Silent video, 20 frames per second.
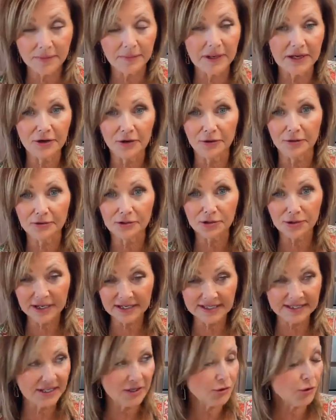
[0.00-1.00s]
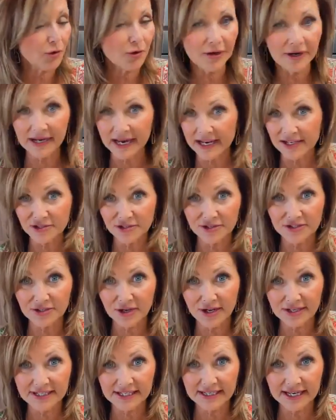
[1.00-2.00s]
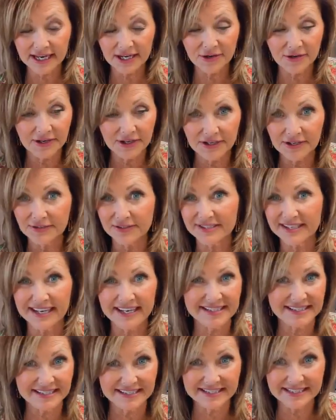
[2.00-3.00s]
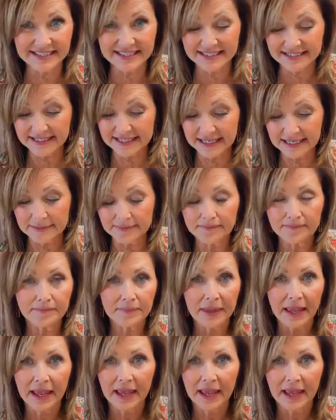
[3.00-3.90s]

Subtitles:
you can make your own dressing, or as you saw today, you can use it as a seasoning.